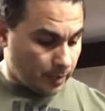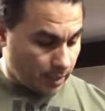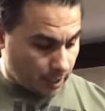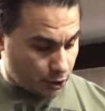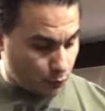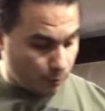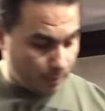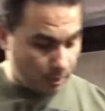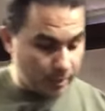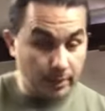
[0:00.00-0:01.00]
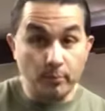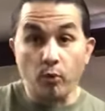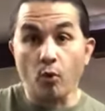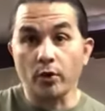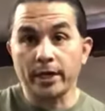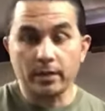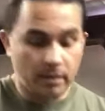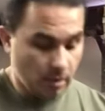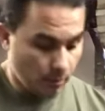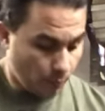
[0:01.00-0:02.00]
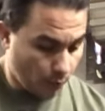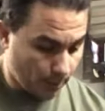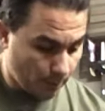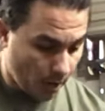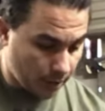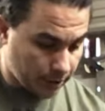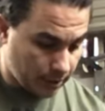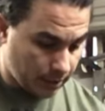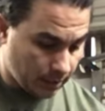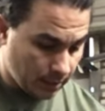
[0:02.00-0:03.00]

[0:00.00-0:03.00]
engine rebuilding, porting polishing.